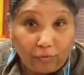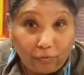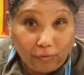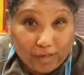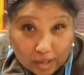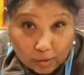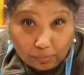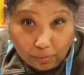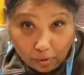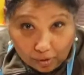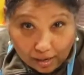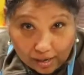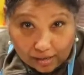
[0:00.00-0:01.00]
finished
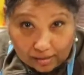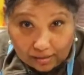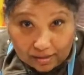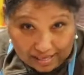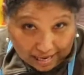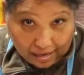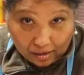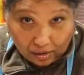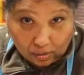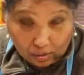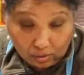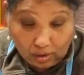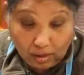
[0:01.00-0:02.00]
product
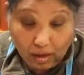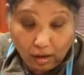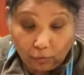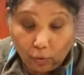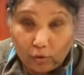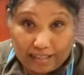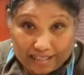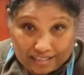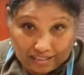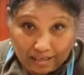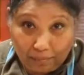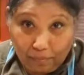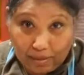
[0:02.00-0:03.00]
now for the
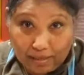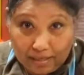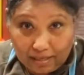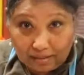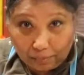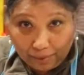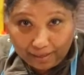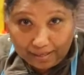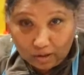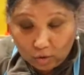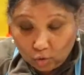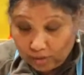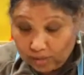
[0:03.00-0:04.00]
assembly in the
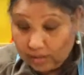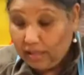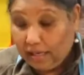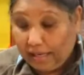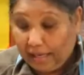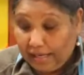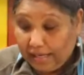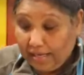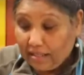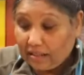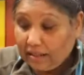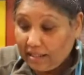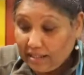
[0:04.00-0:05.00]
pastry is
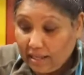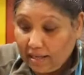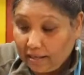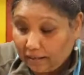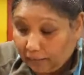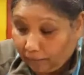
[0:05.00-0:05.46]
this here.